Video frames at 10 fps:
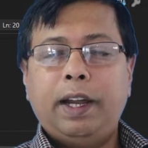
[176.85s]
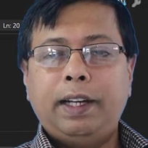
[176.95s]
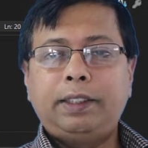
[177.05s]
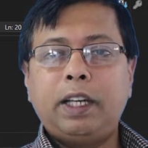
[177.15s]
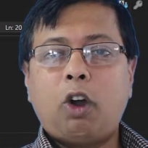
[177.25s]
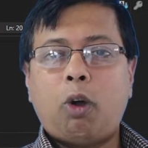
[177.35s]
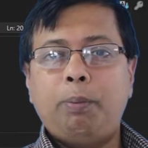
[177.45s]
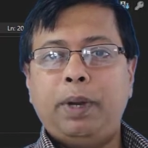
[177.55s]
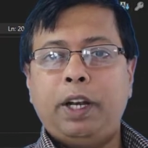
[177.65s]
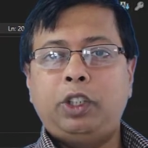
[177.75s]
It's a
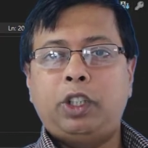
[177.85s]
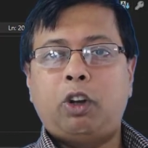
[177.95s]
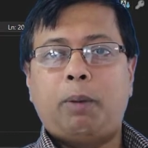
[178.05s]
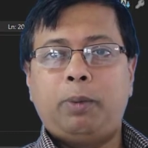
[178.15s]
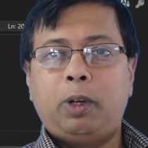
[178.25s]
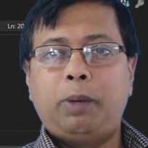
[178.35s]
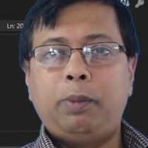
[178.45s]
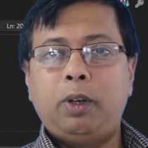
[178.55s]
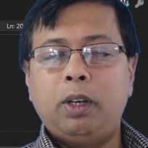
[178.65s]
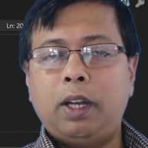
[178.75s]
combination of
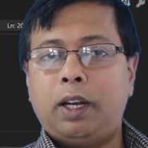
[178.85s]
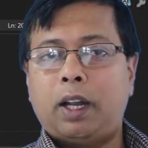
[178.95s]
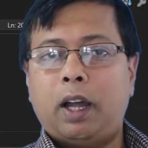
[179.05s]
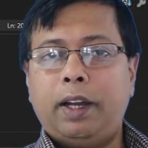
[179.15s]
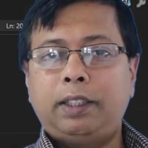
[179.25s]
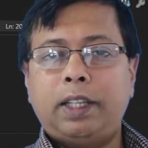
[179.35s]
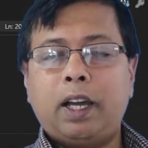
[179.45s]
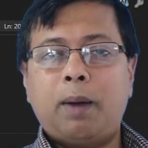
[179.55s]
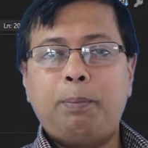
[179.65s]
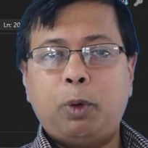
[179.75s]
data. It's a
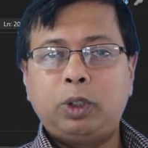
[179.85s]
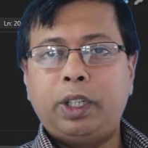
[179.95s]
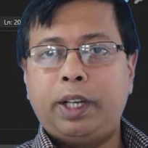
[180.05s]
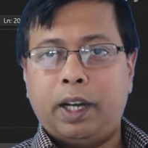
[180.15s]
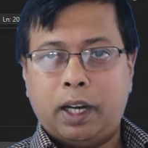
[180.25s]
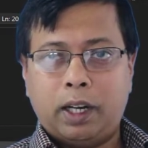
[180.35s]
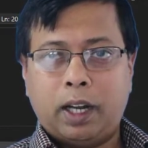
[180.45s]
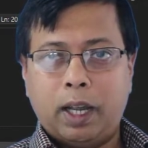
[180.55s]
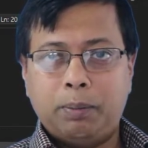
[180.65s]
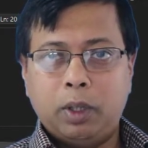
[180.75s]
composite data
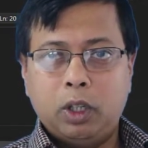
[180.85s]
type.